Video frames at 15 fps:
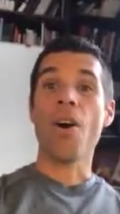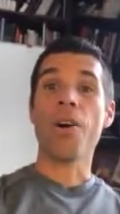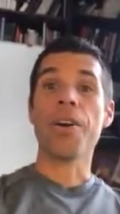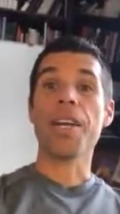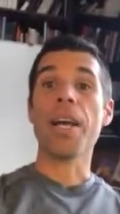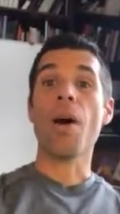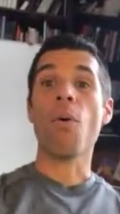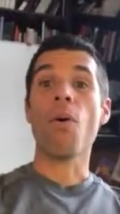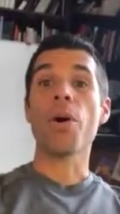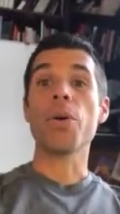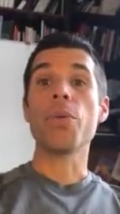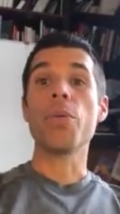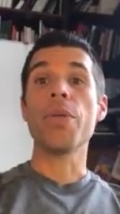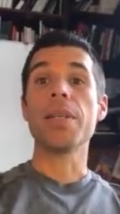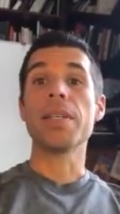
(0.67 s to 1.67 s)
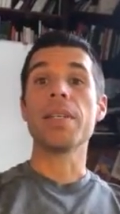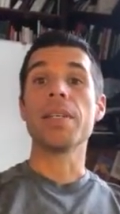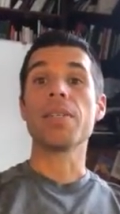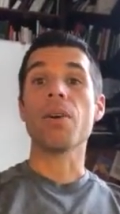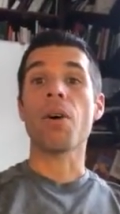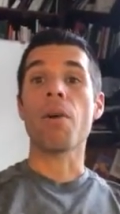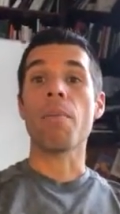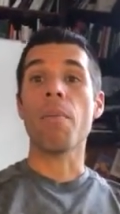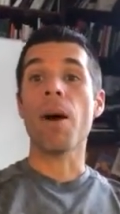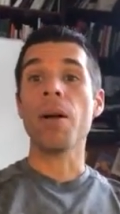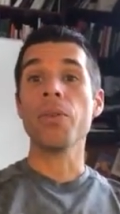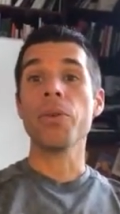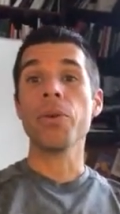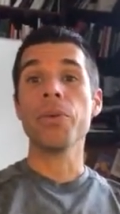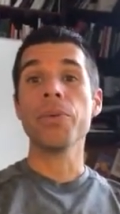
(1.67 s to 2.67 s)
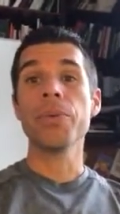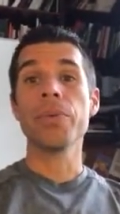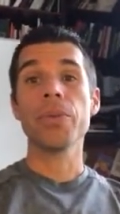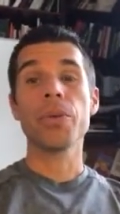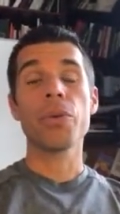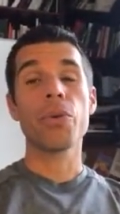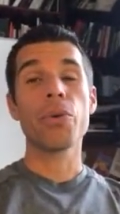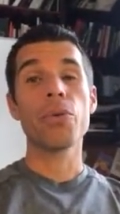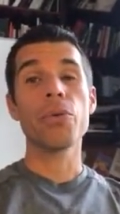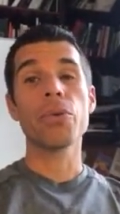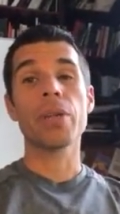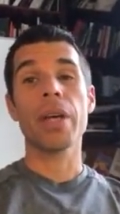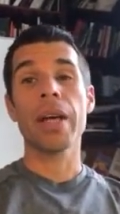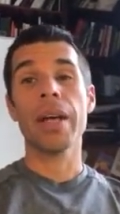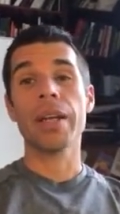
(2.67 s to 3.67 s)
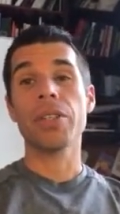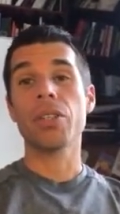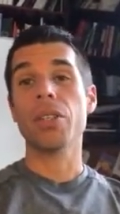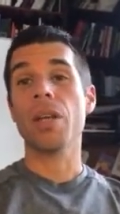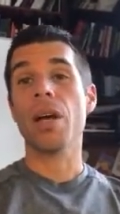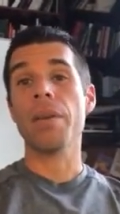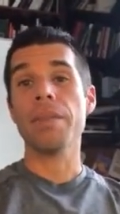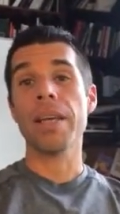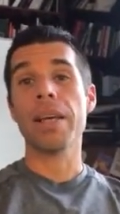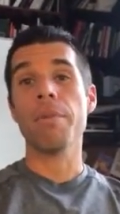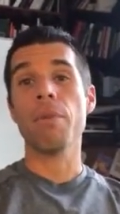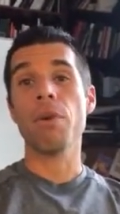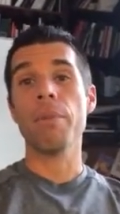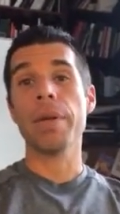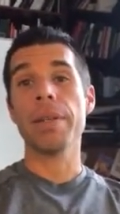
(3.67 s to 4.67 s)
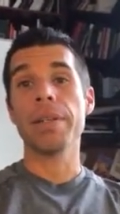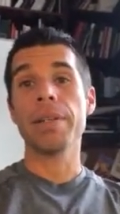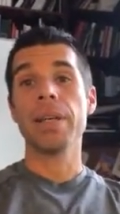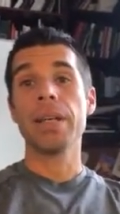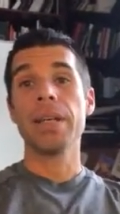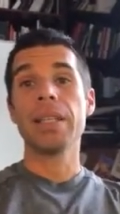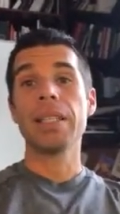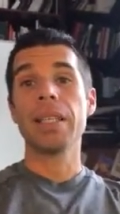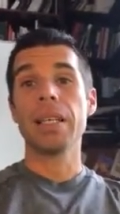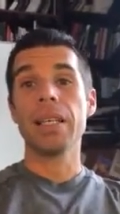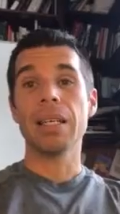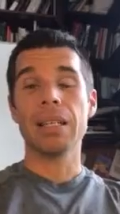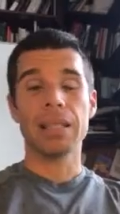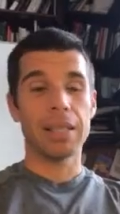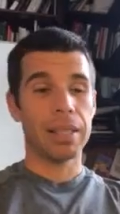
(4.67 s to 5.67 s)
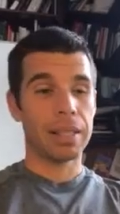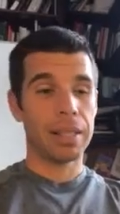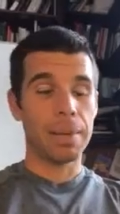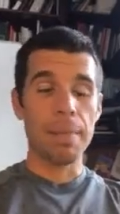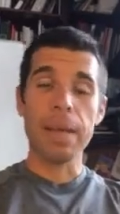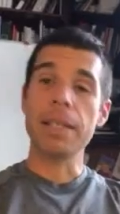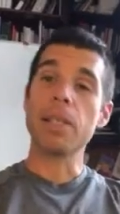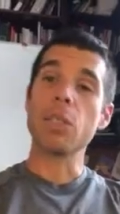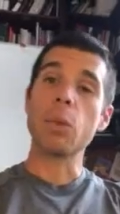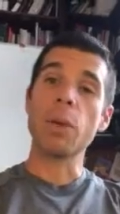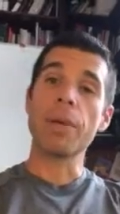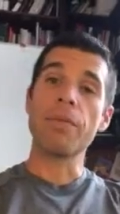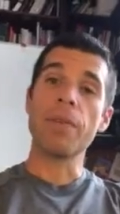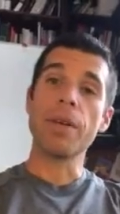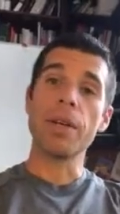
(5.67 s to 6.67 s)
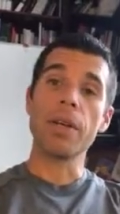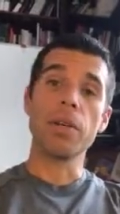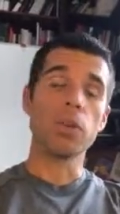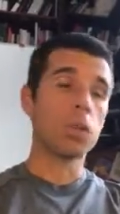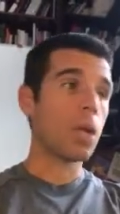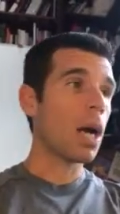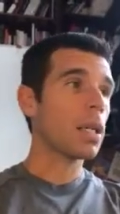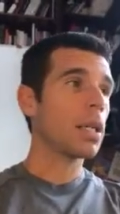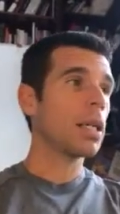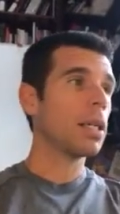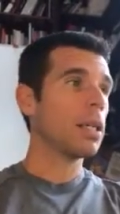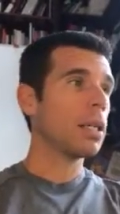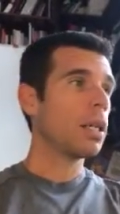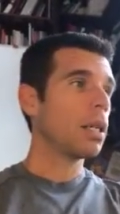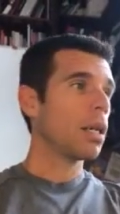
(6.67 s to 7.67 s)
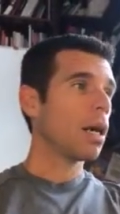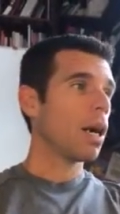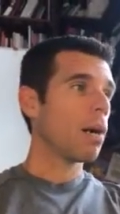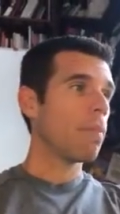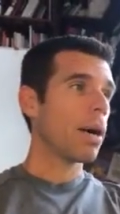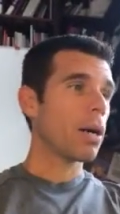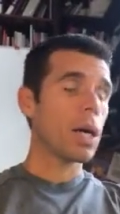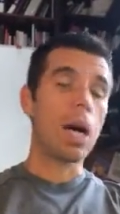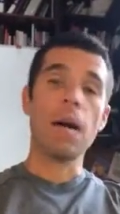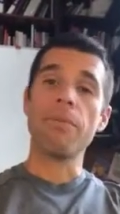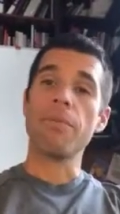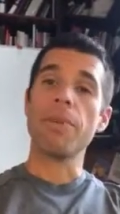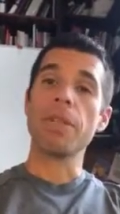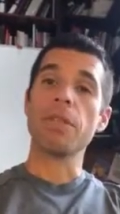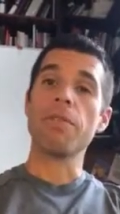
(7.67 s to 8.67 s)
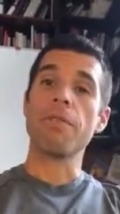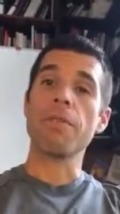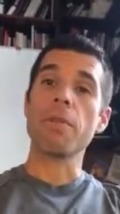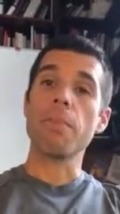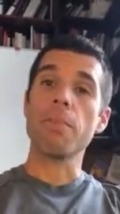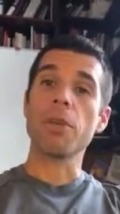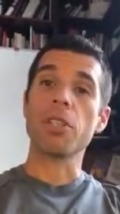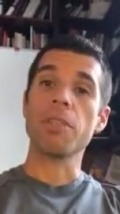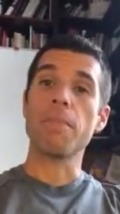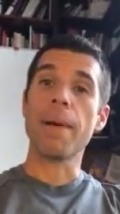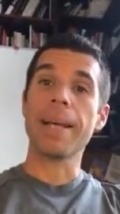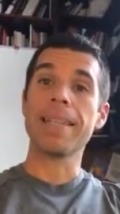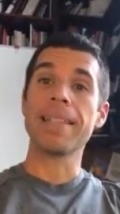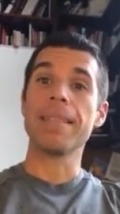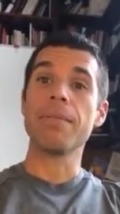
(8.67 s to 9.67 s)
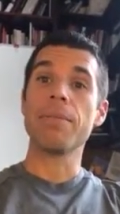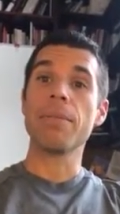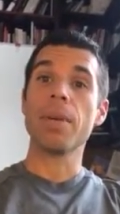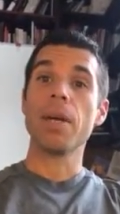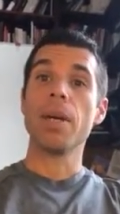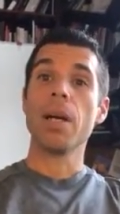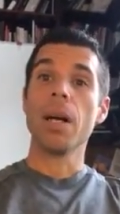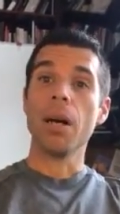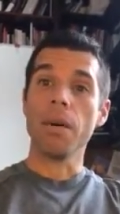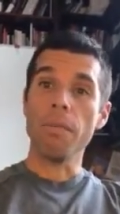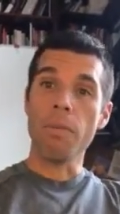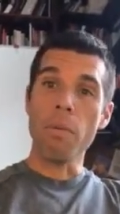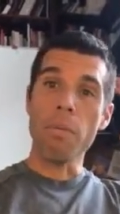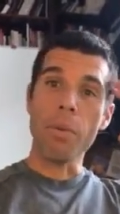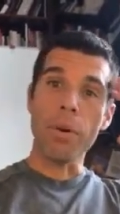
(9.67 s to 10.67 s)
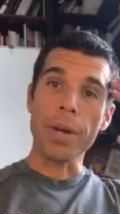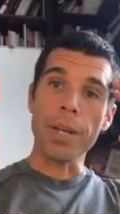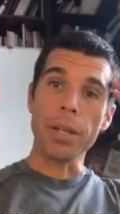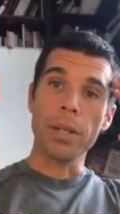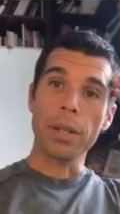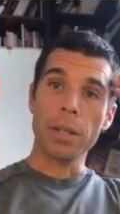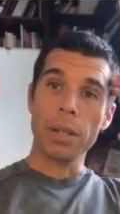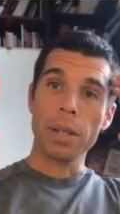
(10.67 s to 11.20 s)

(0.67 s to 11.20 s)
Arnie, how are you? This is Armando Cruz, and I just thought I'd take a moment to, to make this quick video talking about confidence from the perspective of the brain.